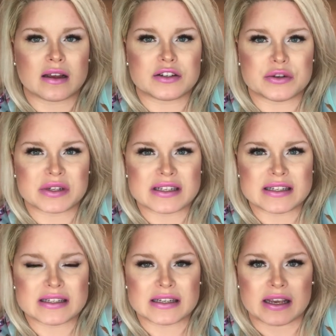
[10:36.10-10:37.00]
as you can
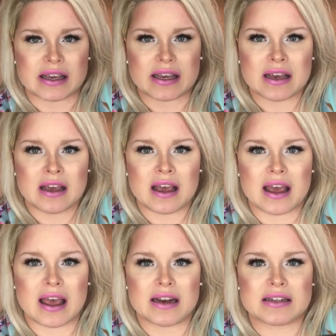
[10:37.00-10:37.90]
see.
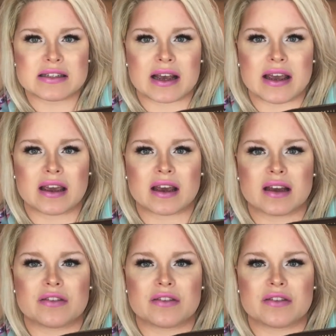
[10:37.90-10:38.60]
And it's like,